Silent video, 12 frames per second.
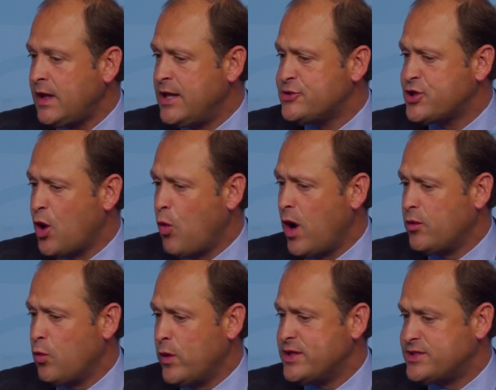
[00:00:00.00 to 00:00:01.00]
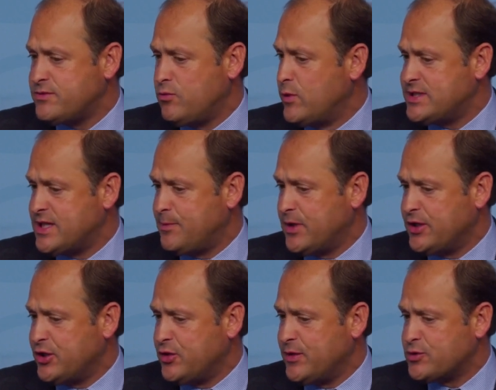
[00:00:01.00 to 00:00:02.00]
And so what we simply
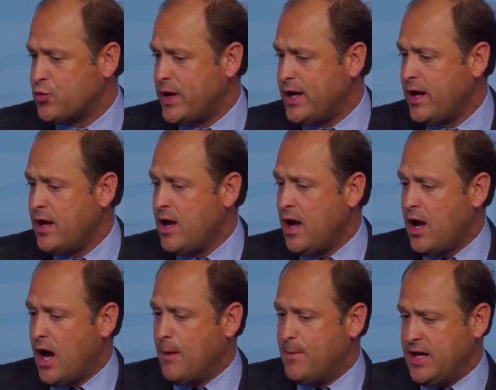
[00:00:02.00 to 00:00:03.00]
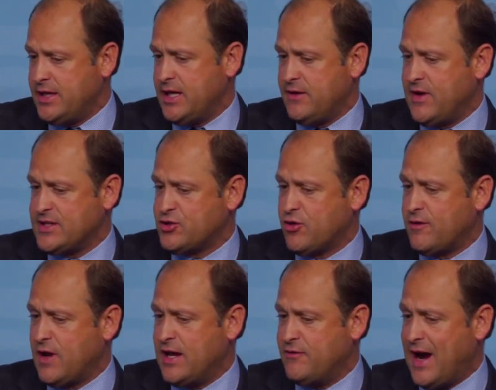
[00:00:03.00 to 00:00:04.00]
do is we amend the
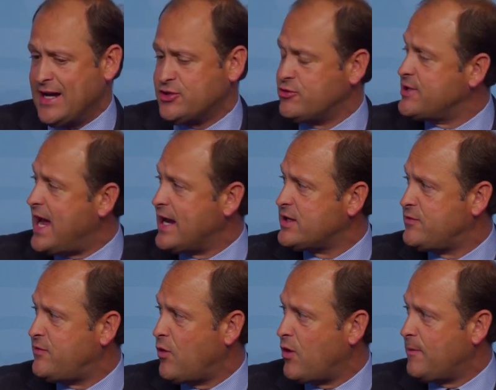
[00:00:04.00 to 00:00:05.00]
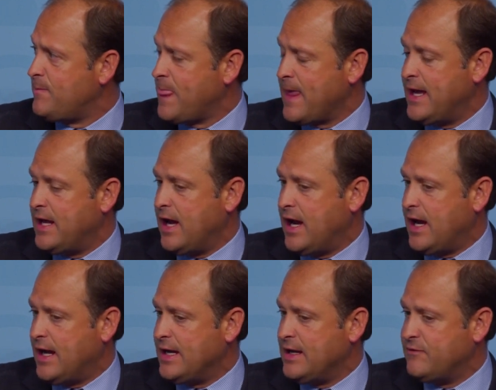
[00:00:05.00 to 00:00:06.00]
Investor Advisors Act for
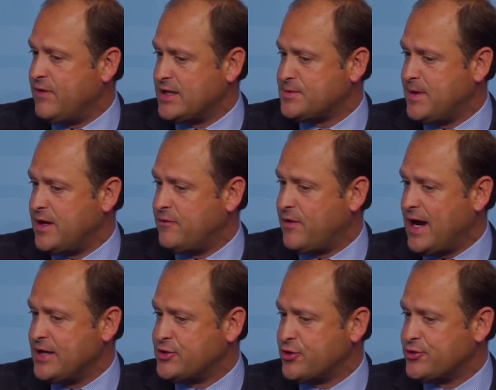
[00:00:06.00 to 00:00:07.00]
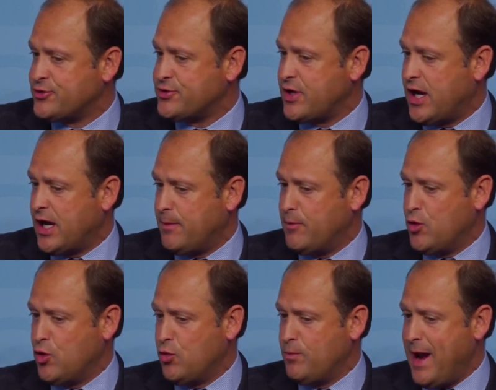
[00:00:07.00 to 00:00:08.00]
investment advisors
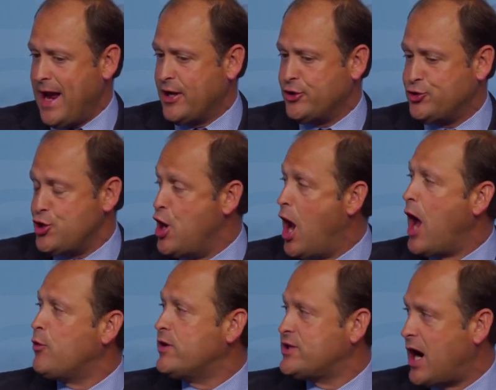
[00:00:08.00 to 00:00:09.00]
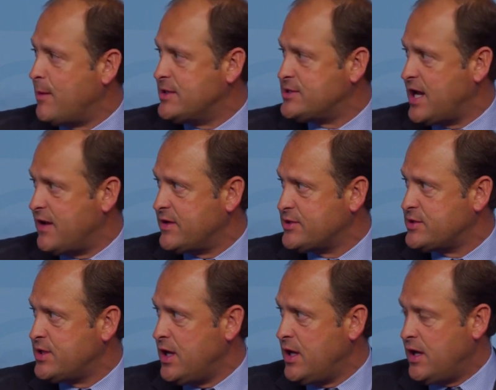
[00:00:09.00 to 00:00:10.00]
who manage non-retirement
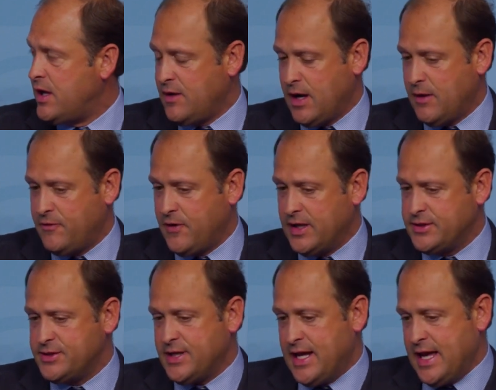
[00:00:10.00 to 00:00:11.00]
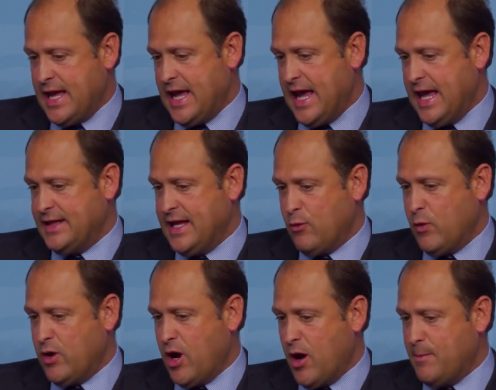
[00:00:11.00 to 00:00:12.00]
savings funds. And then
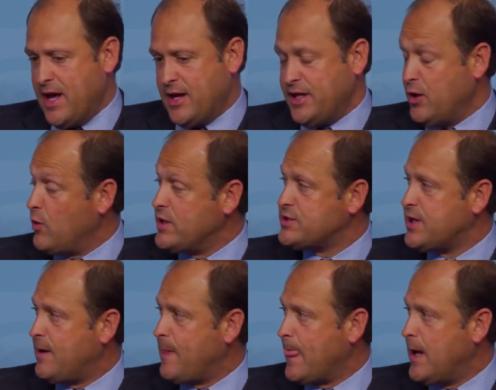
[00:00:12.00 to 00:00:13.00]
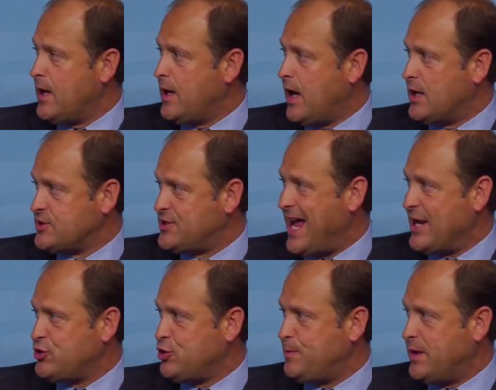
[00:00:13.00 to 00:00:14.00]
we amend the ERISA
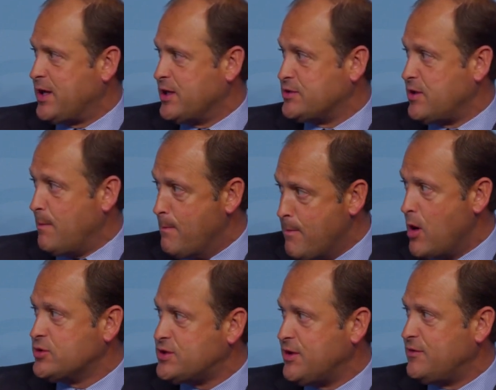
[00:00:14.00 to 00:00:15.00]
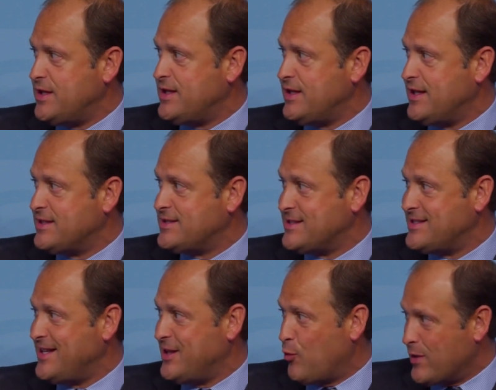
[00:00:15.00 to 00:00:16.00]
statute because most of this
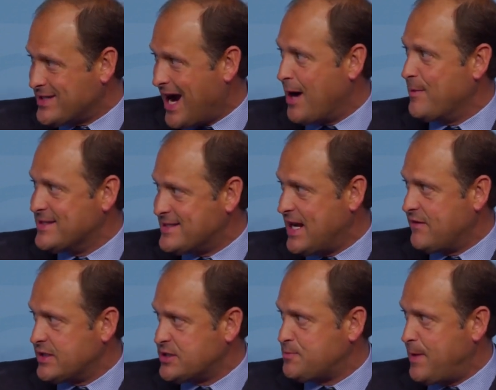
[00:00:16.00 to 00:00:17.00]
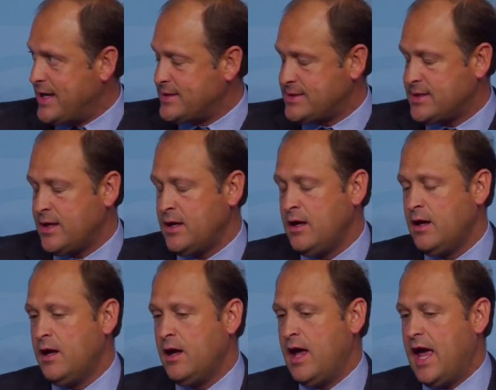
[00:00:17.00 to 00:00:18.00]
is in the retirement savings space.
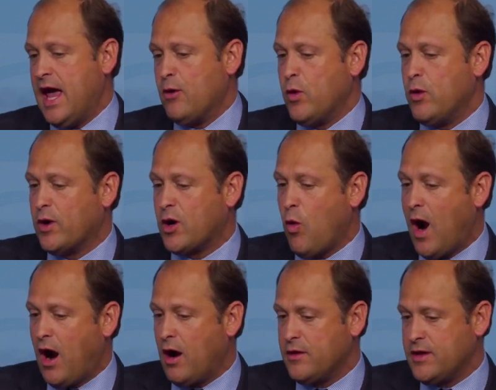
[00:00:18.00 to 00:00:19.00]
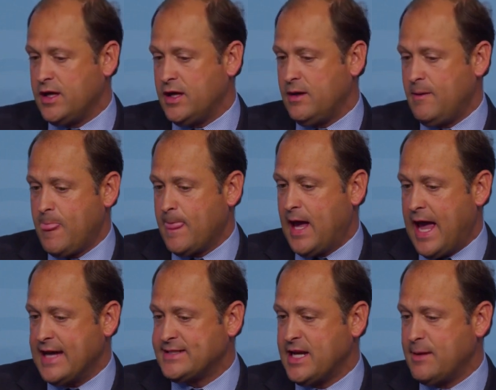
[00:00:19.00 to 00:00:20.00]
And we require the
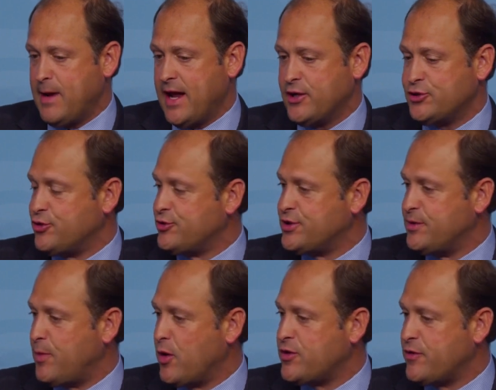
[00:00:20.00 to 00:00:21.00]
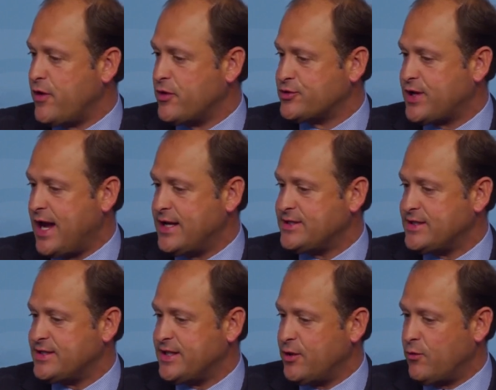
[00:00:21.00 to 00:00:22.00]
asset managers in both of those
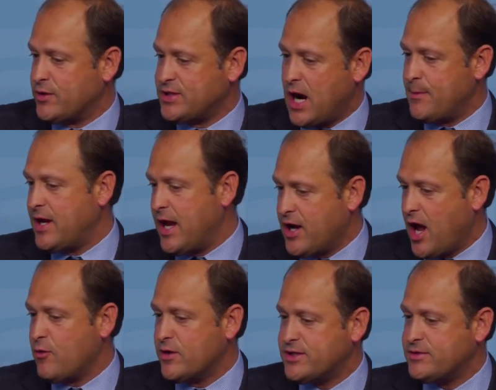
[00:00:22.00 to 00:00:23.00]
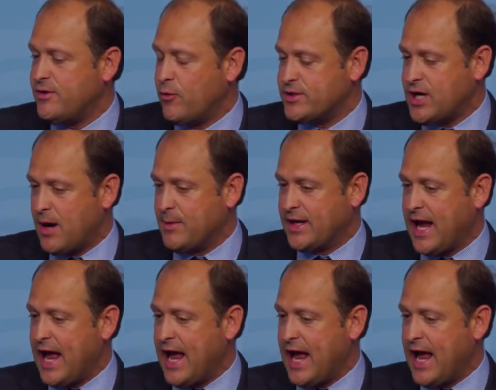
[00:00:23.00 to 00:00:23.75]
cases in the retirement and non-retirement